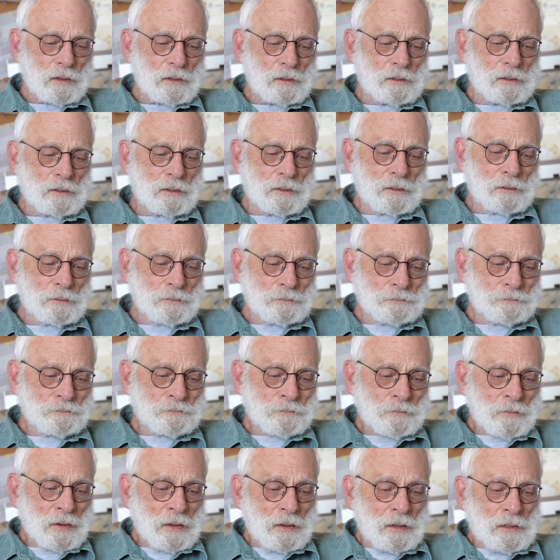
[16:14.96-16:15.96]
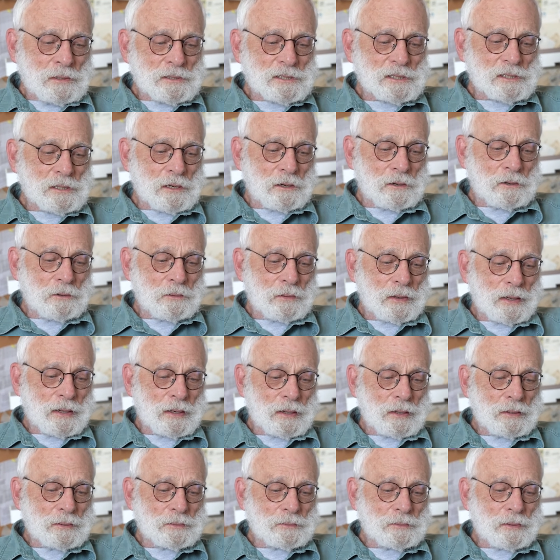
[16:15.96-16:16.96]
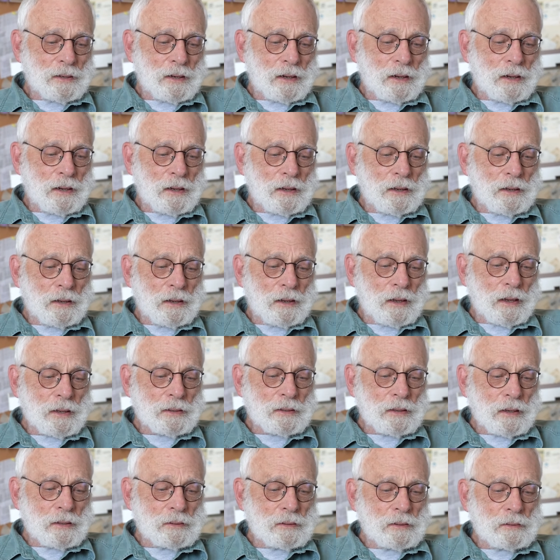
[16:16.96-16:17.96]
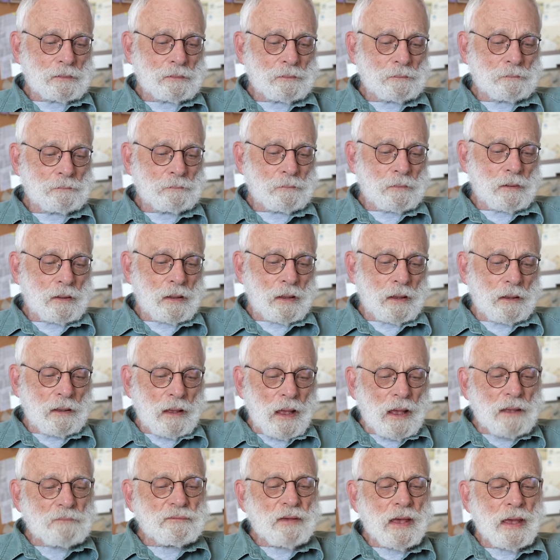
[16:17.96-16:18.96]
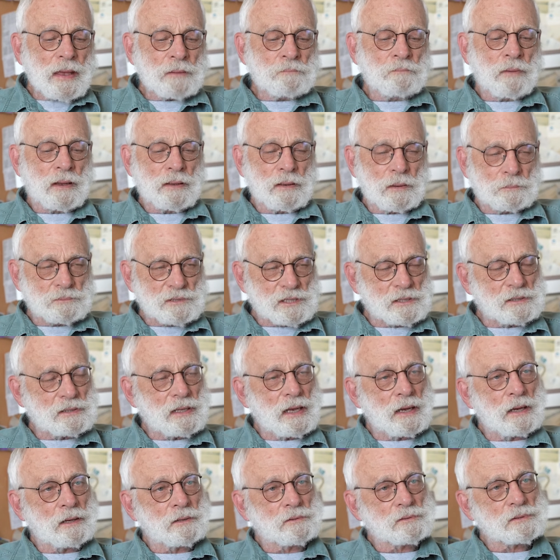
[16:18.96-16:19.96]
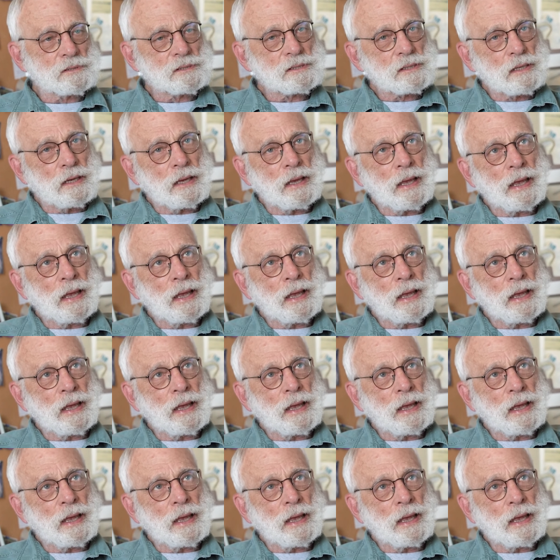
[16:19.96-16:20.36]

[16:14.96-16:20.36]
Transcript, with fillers: You know? So uh, I, I, got it. I, have had my ups and downs.